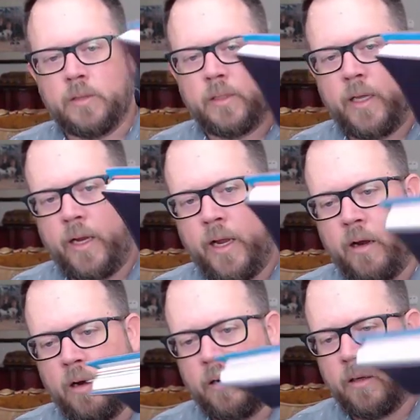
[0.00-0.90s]
in
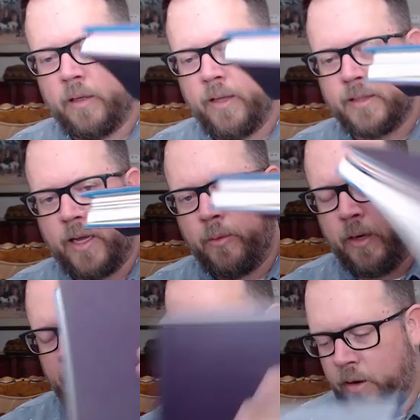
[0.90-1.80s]
here and that's kind of what
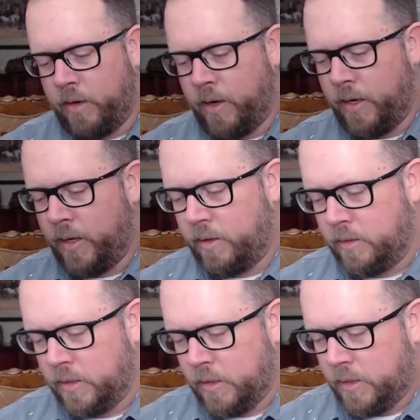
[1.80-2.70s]
I'm carrying right
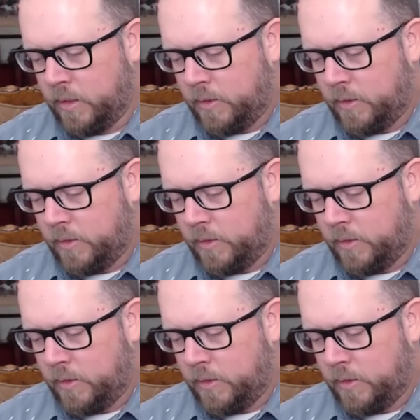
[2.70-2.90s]
now.